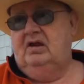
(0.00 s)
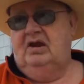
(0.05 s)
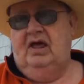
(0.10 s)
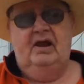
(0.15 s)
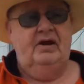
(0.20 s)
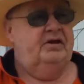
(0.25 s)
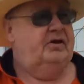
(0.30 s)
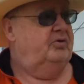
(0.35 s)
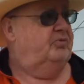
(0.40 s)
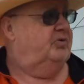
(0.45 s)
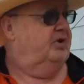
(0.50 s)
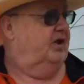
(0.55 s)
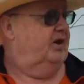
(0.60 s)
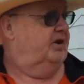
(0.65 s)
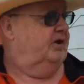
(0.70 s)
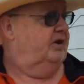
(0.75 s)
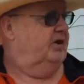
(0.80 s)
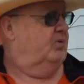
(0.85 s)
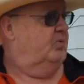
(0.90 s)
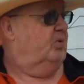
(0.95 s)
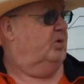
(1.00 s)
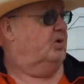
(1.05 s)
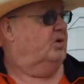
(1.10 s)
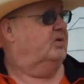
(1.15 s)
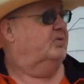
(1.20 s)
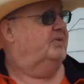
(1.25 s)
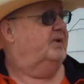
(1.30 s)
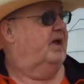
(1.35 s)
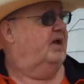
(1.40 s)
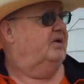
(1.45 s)
lot of utility
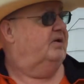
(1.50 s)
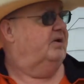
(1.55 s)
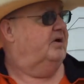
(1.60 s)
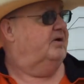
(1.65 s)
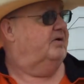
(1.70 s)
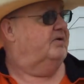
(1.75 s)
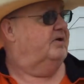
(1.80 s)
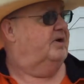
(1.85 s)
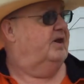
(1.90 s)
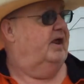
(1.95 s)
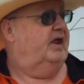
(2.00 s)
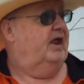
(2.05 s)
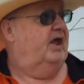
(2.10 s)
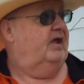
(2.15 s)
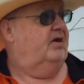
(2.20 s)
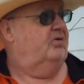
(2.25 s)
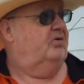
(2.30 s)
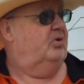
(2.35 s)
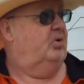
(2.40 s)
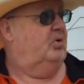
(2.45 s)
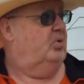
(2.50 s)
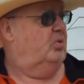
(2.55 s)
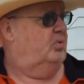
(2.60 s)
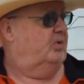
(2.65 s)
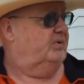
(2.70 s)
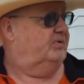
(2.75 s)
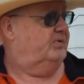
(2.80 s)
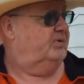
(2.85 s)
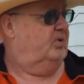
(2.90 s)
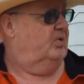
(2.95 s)
workers out here today. I don't know
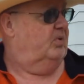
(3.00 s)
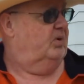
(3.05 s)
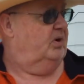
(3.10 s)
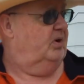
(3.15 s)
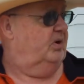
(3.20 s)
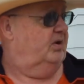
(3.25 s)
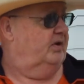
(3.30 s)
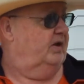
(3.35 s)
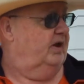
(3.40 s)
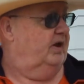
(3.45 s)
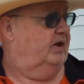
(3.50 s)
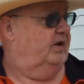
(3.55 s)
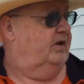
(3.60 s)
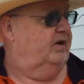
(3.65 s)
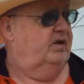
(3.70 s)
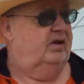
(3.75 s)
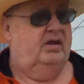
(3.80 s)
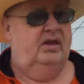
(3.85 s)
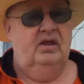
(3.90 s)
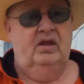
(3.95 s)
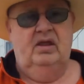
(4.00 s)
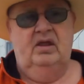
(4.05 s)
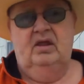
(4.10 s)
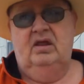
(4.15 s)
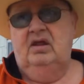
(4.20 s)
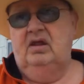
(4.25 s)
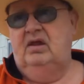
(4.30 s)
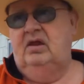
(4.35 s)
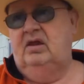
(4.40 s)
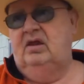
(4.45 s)
what's going on. They
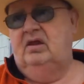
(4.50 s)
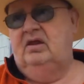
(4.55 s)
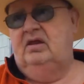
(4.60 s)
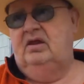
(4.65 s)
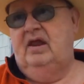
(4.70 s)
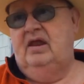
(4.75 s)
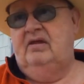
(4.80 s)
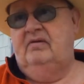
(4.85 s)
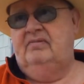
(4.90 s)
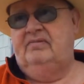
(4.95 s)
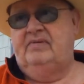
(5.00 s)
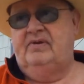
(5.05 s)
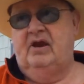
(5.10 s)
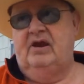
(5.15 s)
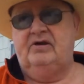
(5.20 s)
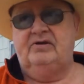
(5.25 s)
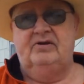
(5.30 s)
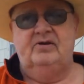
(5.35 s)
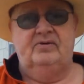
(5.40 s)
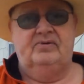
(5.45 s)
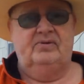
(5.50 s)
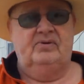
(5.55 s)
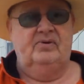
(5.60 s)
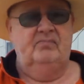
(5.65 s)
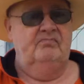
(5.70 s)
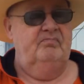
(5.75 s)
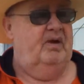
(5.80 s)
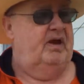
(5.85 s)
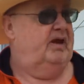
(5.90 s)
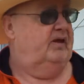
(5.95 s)
sucked a
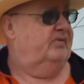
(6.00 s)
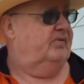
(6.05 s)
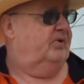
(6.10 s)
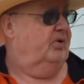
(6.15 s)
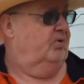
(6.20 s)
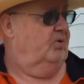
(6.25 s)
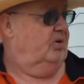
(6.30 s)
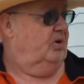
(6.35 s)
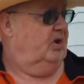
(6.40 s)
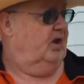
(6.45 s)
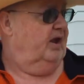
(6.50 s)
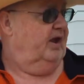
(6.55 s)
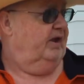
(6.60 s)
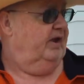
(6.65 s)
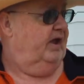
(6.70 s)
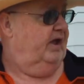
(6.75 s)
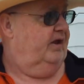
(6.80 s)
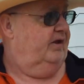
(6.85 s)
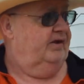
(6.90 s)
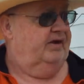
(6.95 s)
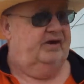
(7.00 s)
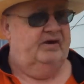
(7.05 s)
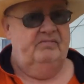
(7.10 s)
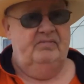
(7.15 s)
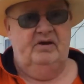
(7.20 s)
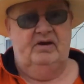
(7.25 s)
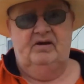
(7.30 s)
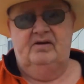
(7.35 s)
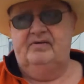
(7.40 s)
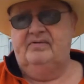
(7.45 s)
main sewer line out in the
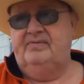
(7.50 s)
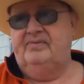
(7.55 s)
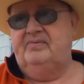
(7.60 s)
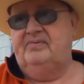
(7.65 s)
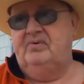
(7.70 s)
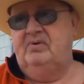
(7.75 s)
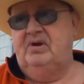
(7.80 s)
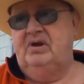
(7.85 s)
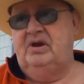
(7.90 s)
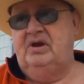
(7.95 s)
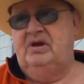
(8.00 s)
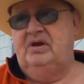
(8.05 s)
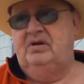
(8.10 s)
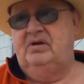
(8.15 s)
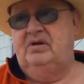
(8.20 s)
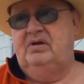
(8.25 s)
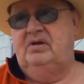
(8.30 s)
middle of the street.